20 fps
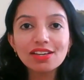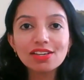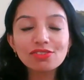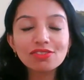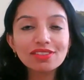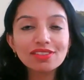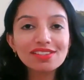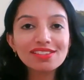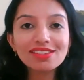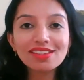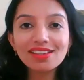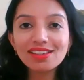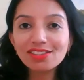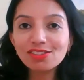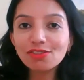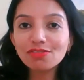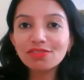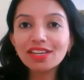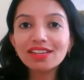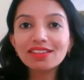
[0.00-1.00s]
So the science
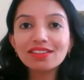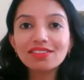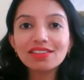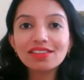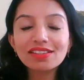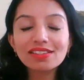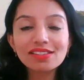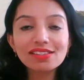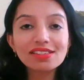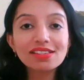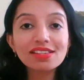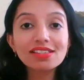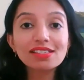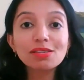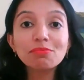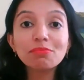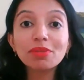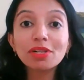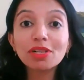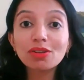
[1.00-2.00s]
of getting rich is a
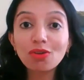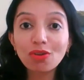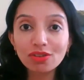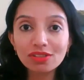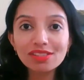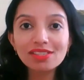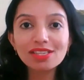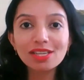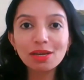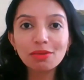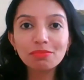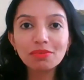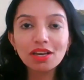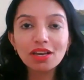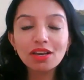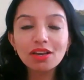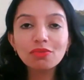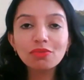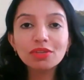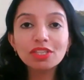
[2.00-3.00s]
simple concept
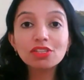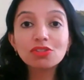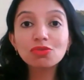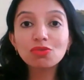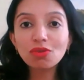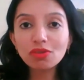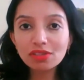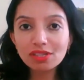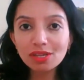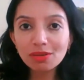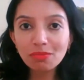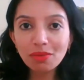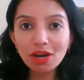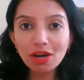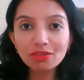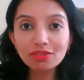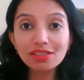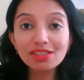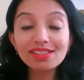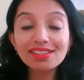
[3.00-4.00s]
which talks
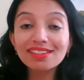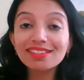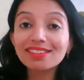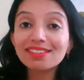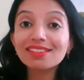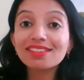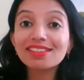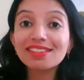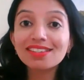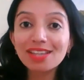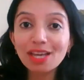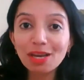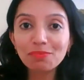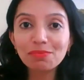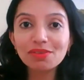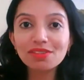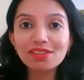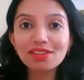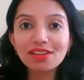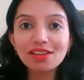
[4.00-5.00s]
about the certain
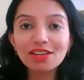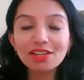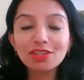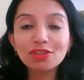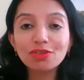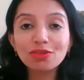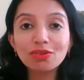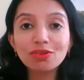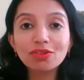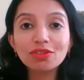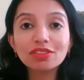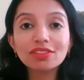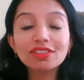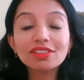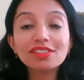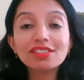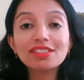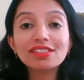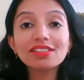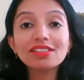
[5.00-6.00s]
steps.
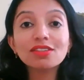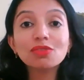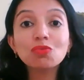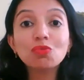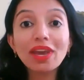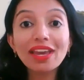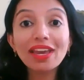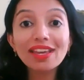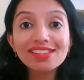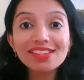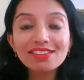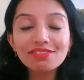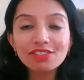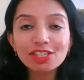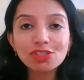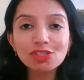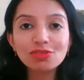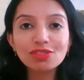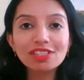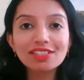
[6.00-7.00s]
The certain ways in
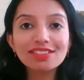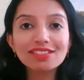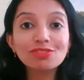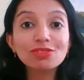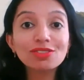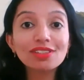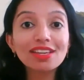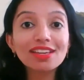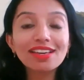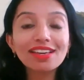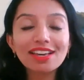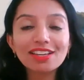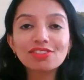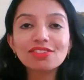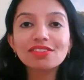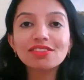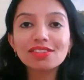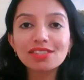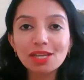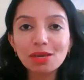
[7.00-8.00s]
which you need to take
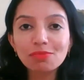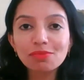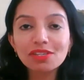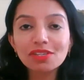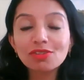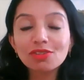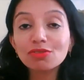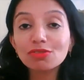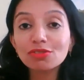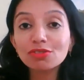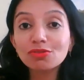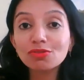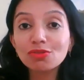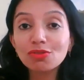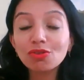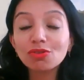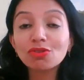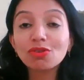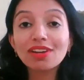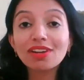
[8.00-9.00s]
action steps in order to
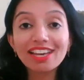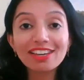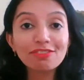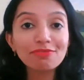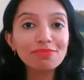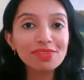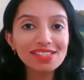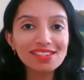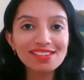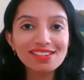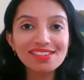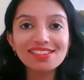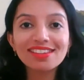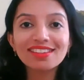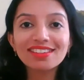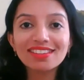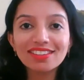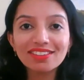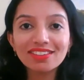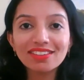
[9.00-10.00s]
grow your life, business,
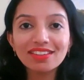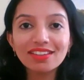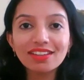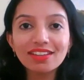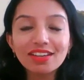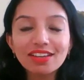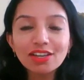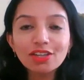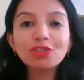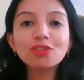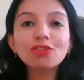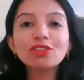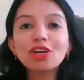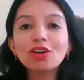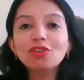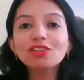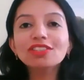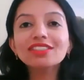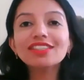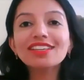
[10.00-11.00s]
and career.
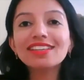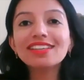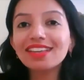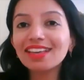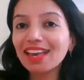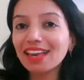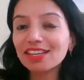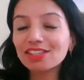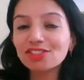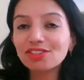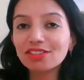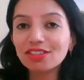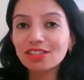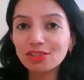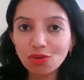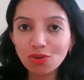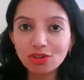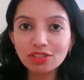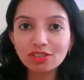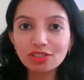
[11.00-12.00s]
You're all taking action
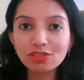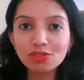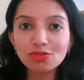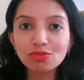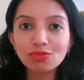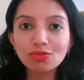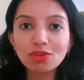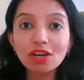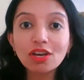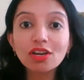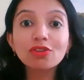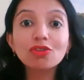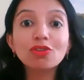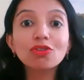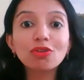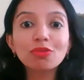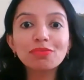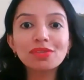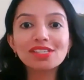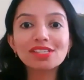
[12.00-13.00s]
in order to grow
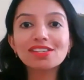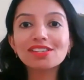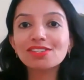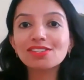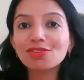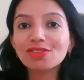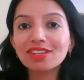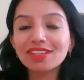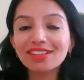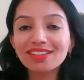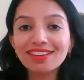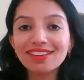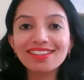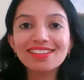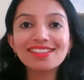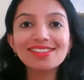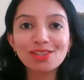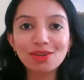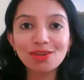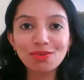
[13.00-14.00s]
your business or career
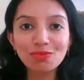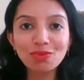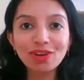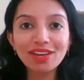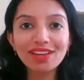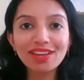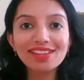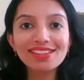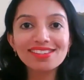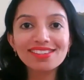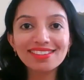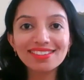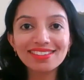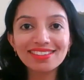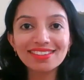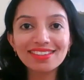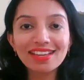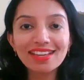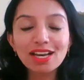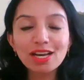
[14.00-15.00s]
in some way, isn't
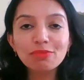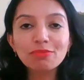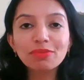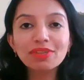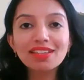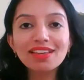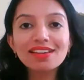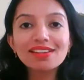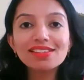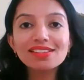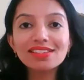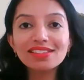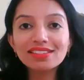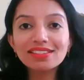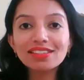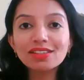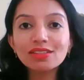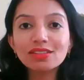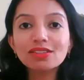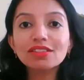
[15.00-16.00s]
it? But there are
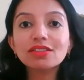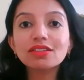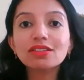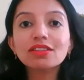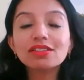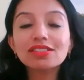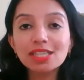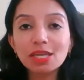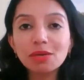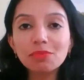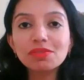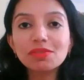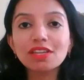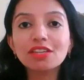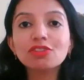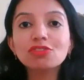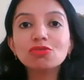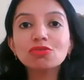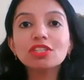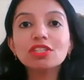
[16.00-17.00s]
certain steps
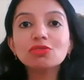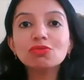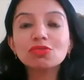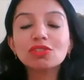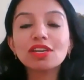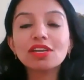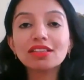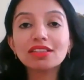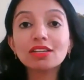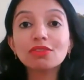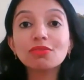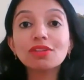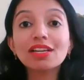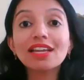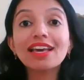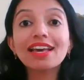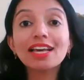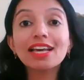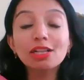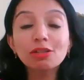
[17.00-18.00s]
that you need to take that will
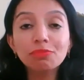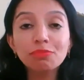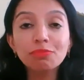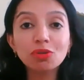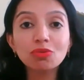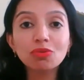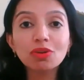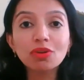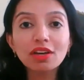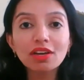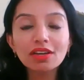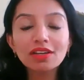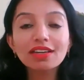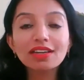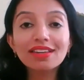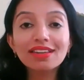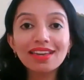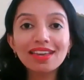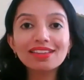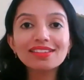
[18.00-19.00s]
help you
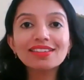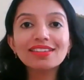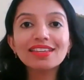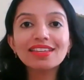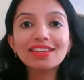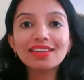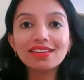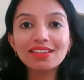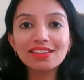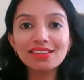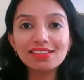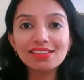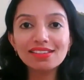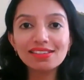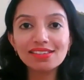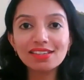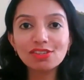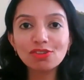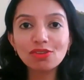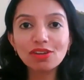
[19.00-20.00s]
create an increase
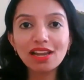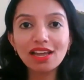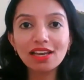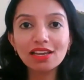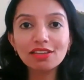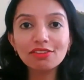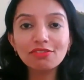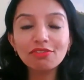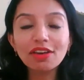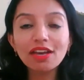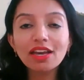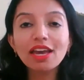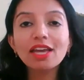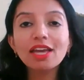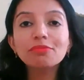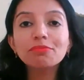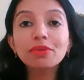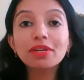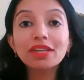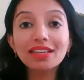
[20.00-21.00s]
in your life
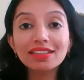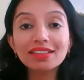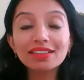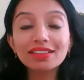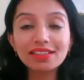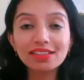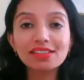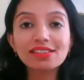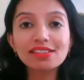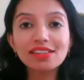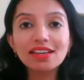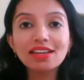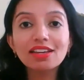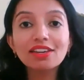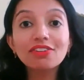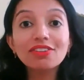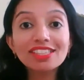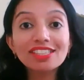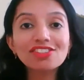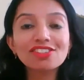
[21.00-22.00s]
and bring this
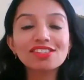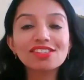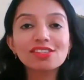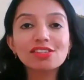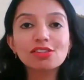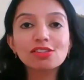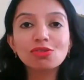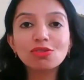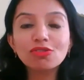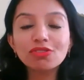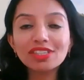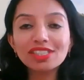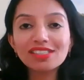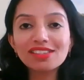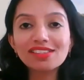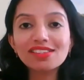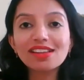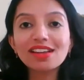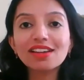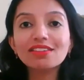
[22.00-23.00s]
riches. So
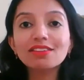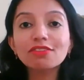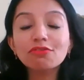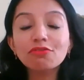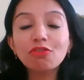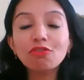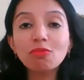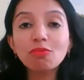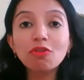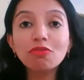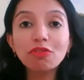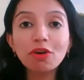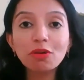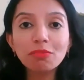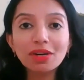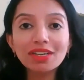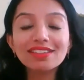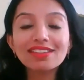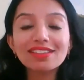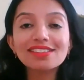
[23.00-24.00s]
riches are in form of
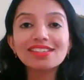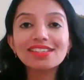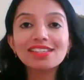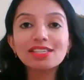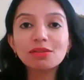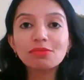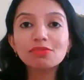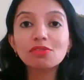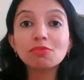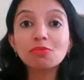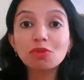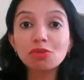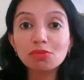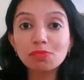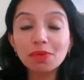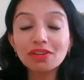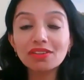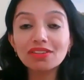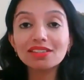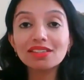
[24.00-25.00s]
abundance, in terms of
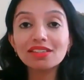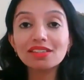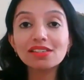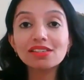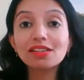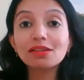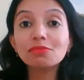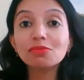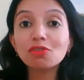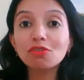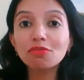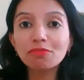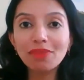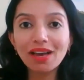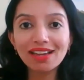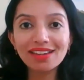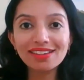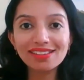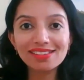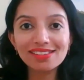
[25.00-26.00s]
prosperity, in terms of
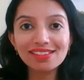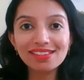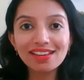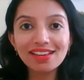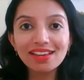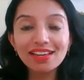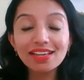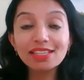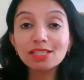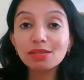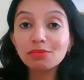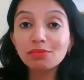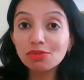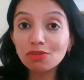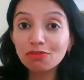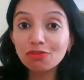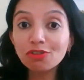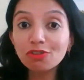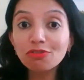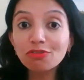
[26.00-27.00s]
balance, in terms
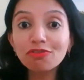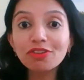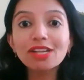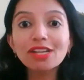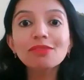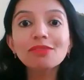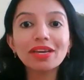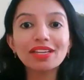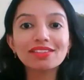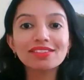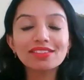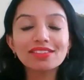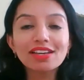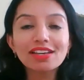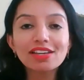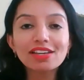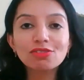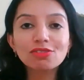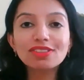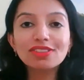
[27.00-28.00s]
of fulfillment.
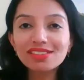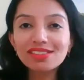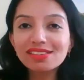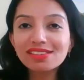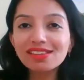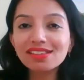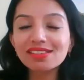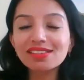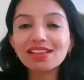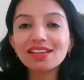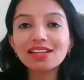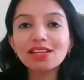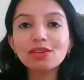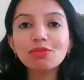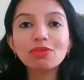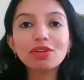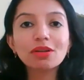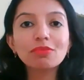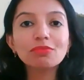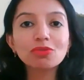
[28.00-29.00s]
So this is exactly
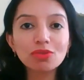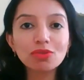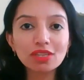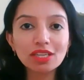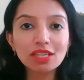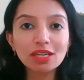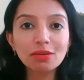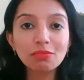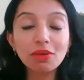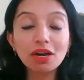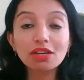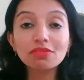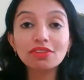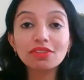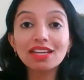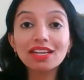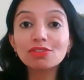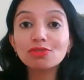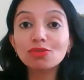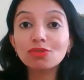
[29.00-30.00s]
what I'm talking about
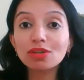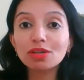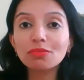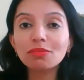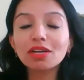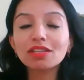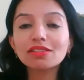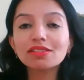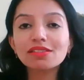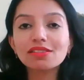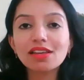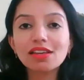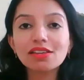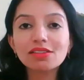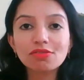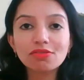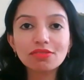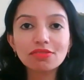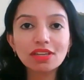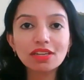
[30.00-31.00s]
when I talk about the
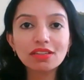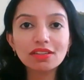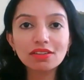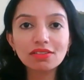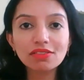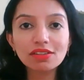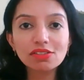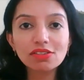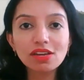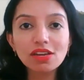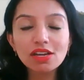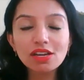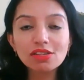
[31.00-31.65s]
science of getting rich.